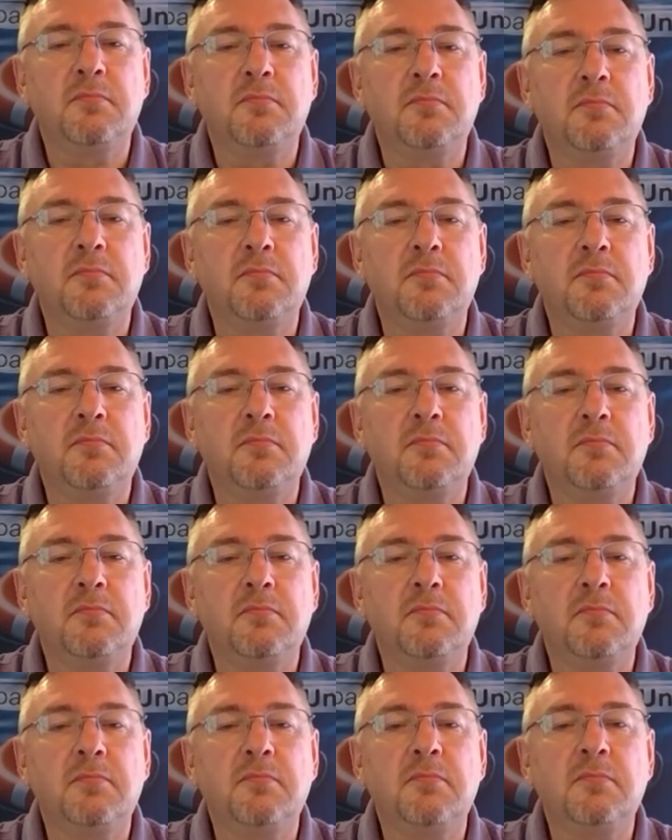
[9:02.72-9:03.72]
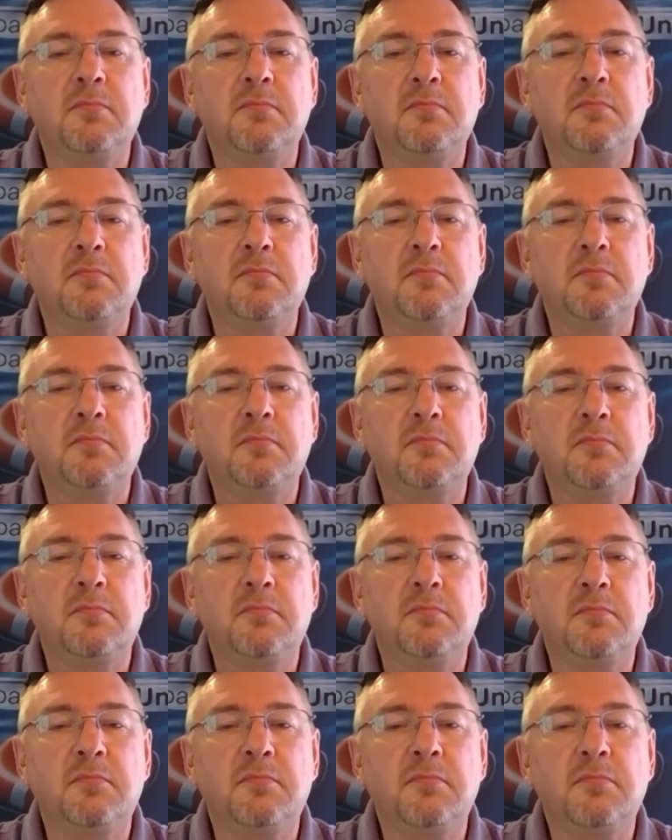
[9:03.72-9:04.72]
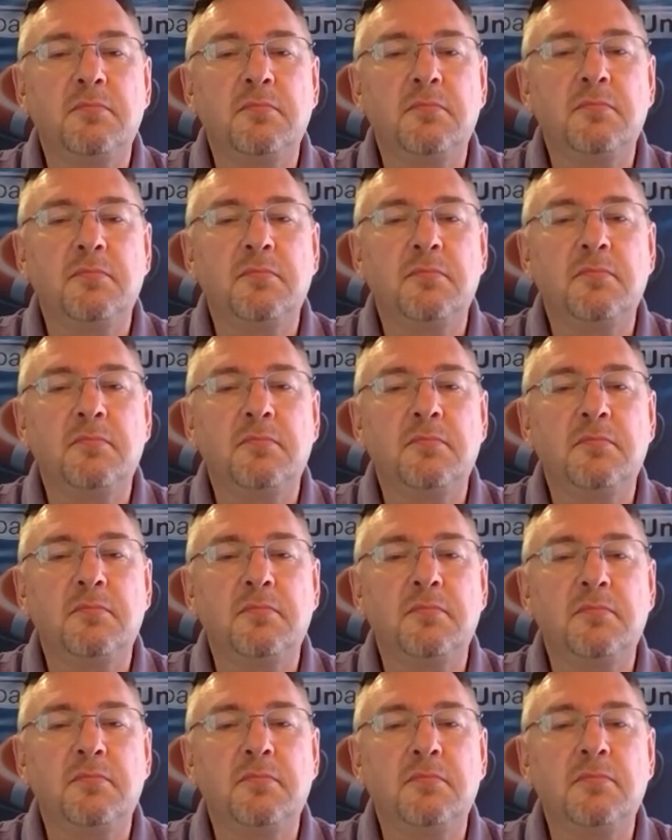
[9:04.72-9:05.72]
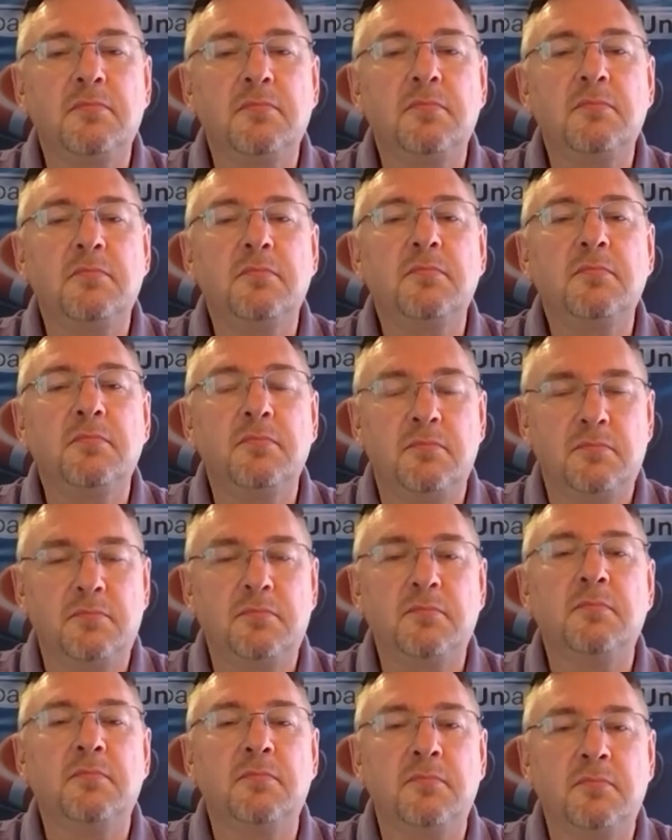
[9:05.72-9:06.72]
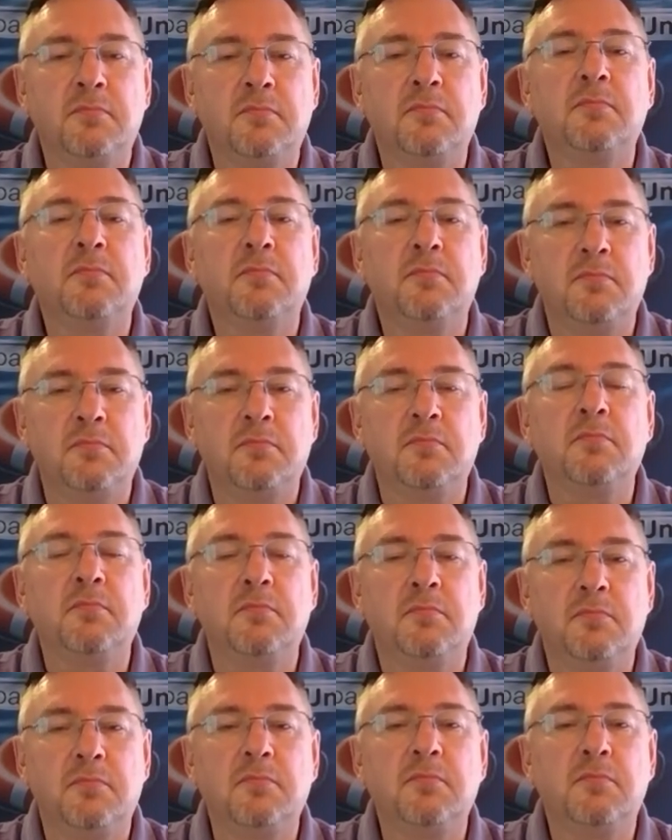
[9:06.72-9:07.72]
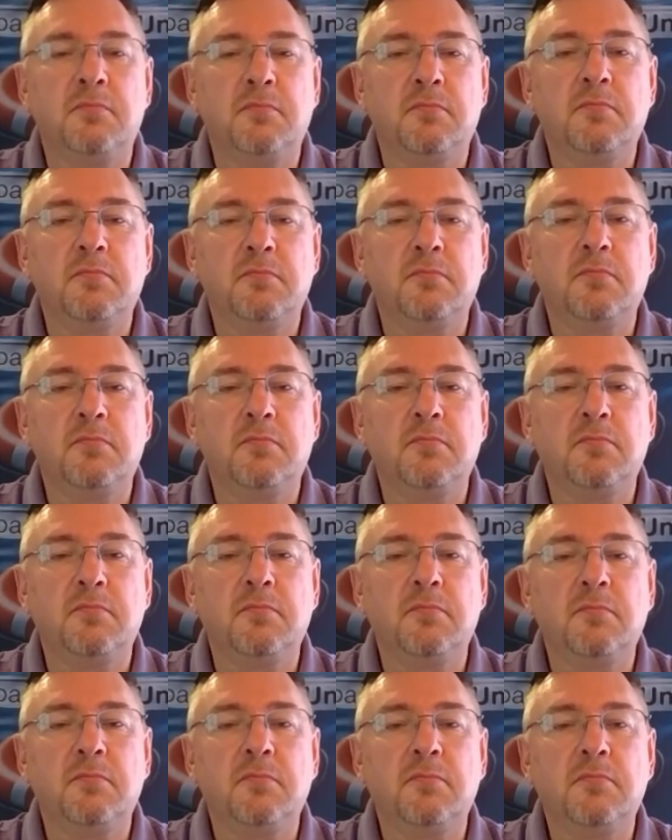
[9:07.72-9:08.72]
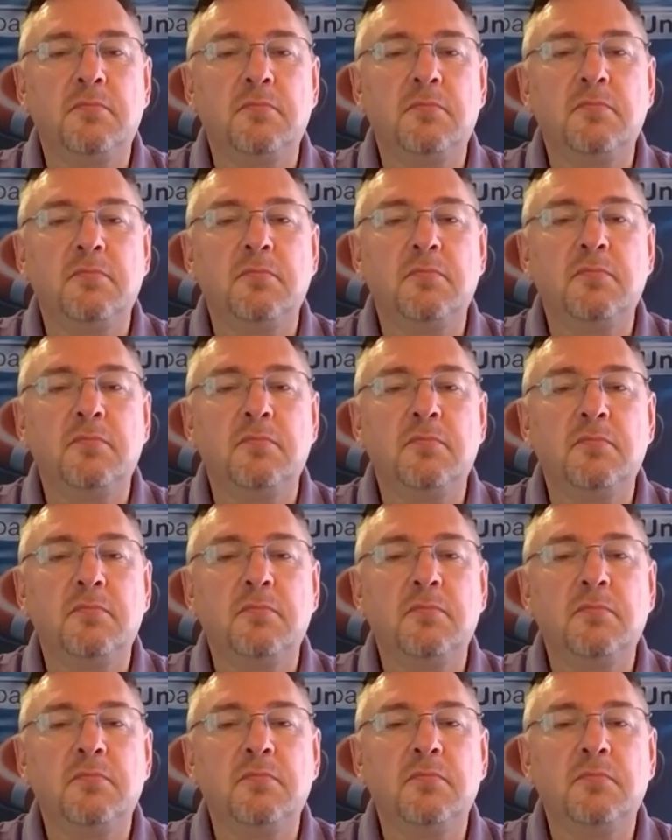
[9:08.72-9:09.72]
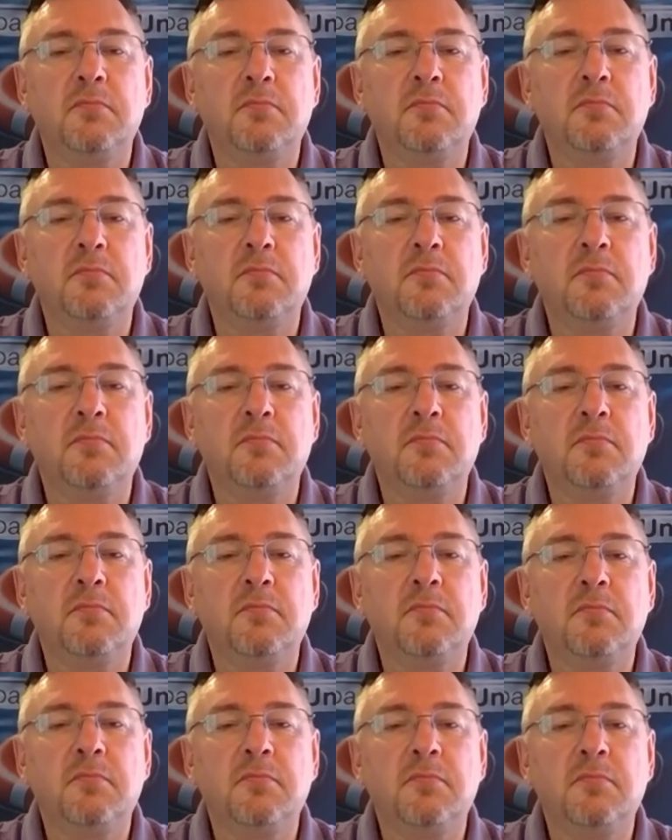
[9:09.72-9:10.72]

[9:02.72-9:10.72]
(silent)